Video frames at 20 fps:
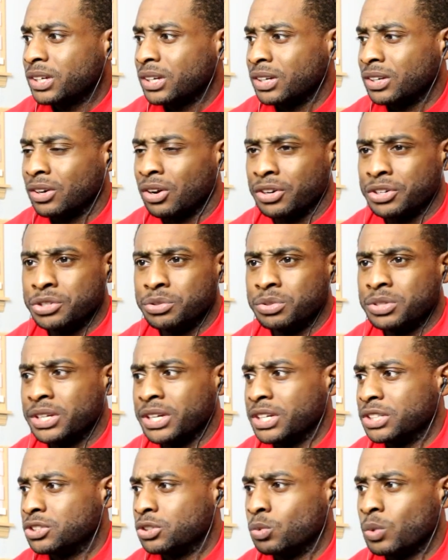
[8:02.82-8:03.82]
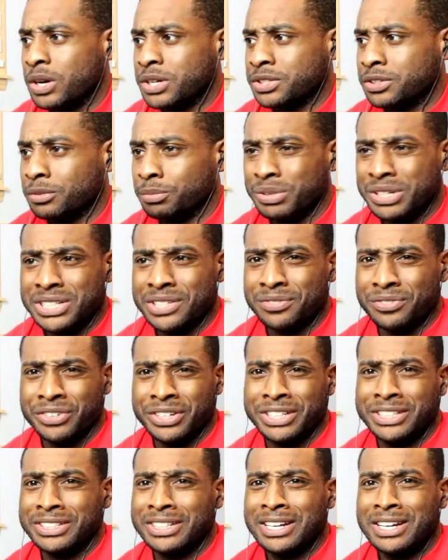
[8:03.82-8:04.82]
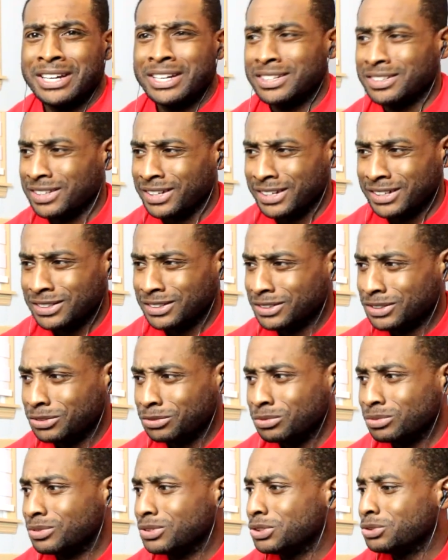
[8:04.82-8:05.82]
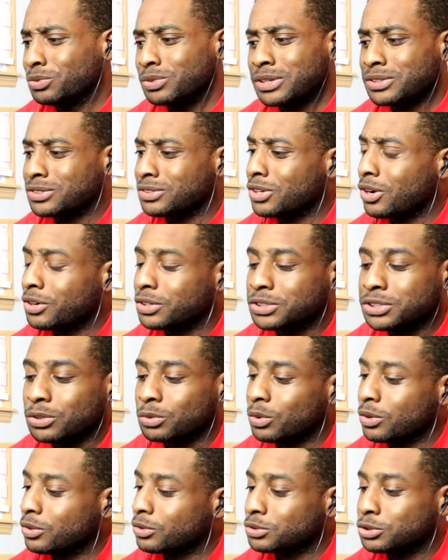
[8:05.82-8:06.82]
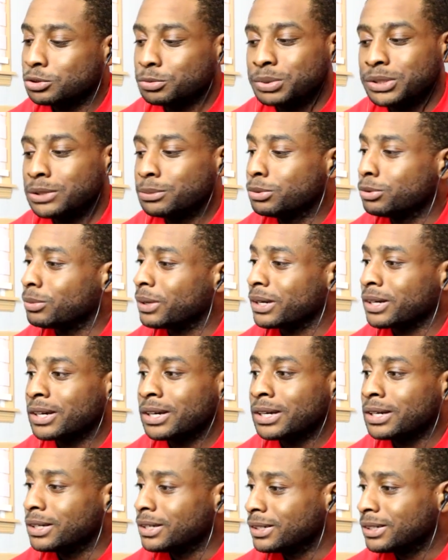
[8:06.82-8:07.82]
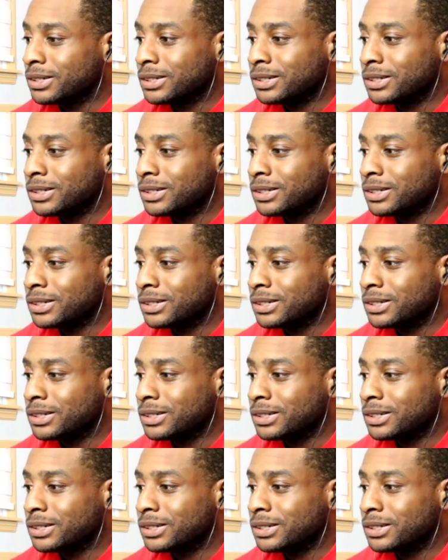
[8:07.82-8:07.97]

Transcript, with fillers: And are you saying to watch their best friend die? Like you, you talking to the wrong two people, my guy.